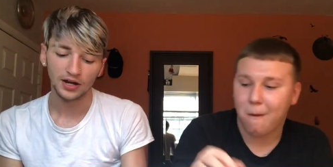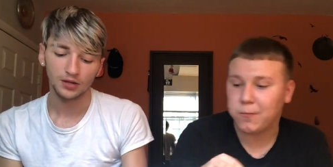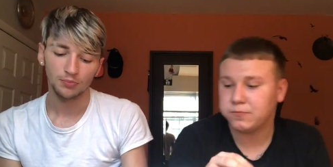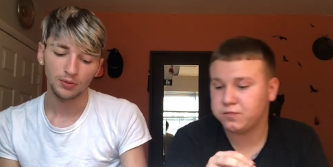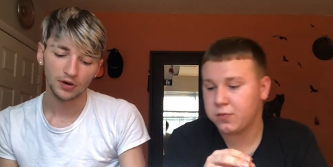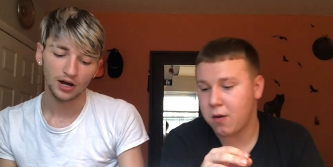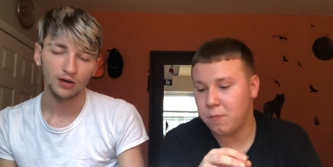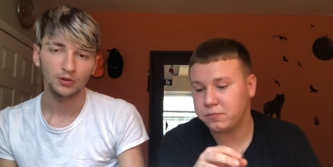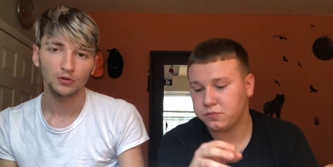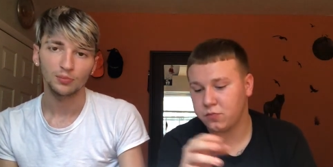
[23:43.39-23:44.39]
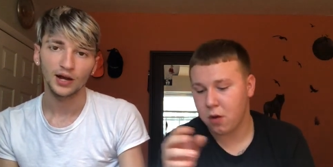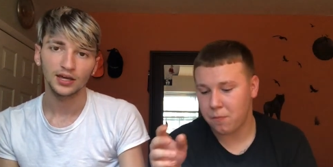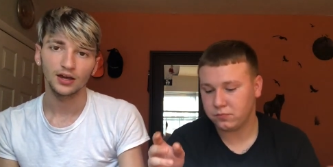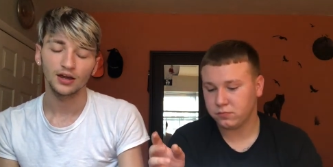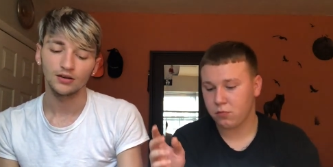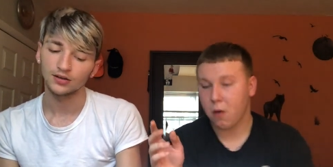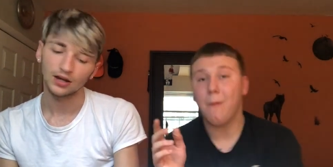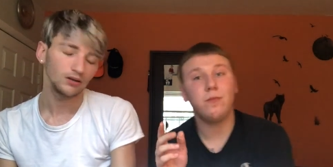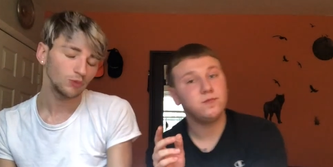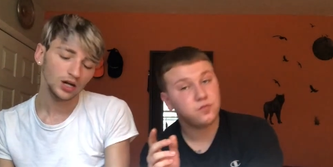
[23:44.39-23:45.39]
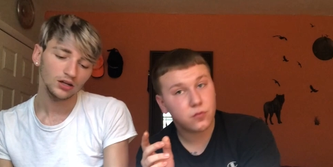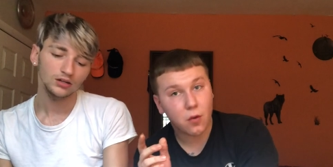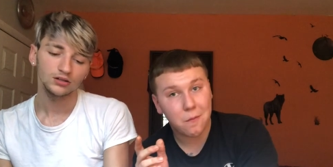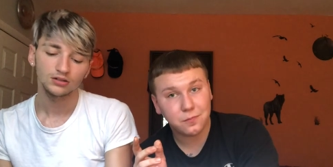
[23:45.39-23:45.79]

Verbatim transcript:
Speaker 1: I need people to help me with my kid. Then what?